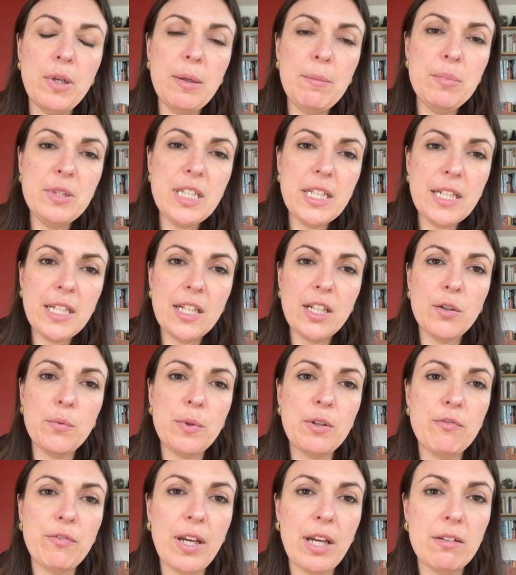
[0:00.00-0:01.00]
In particular,
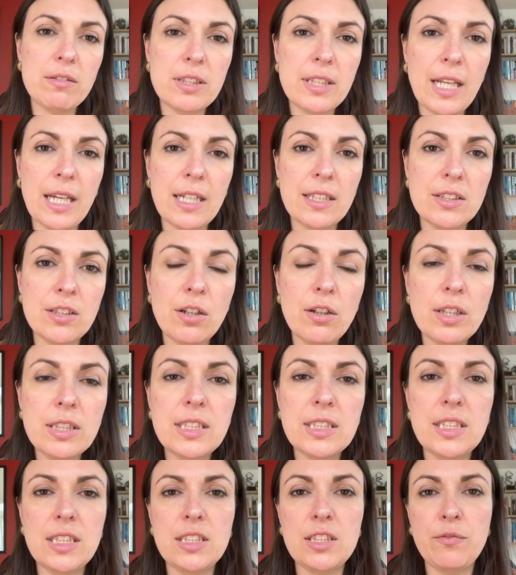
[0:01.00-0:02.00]
we found that
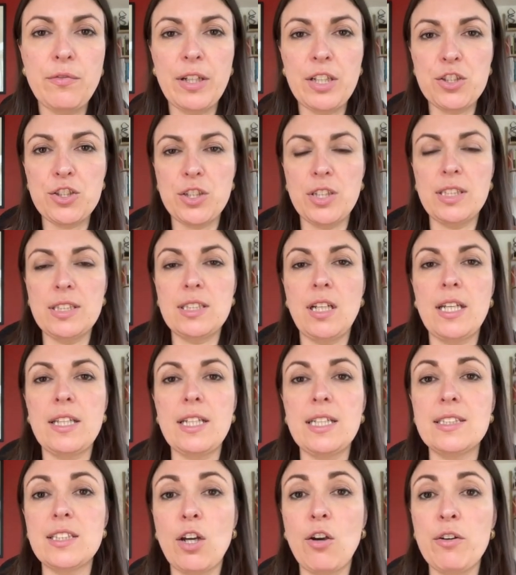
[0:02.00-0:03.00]
targeted interventions like this